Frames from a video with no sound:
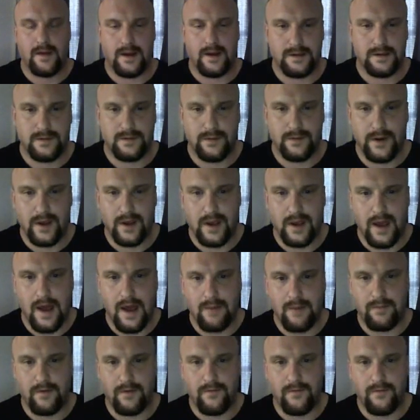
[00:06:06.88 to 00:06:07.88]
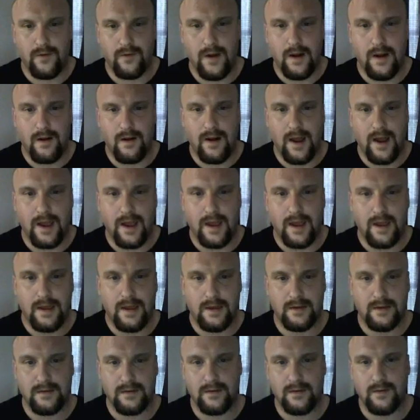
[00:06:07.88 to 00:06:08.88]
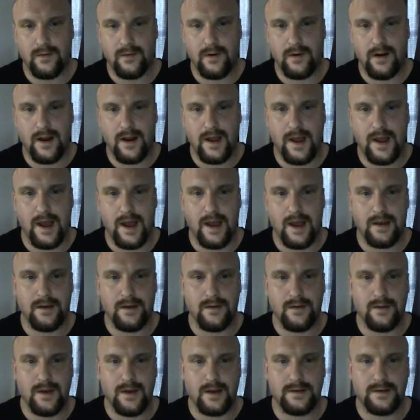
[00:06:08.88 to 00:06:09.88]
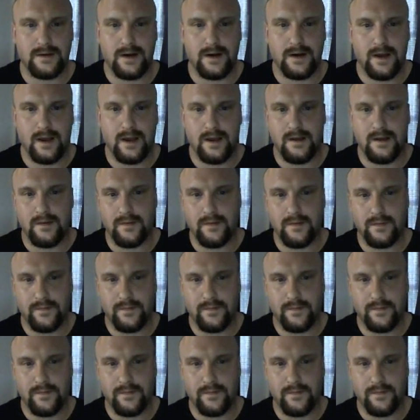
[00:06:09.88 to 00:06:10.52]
that's a recap of where I had you yesterday.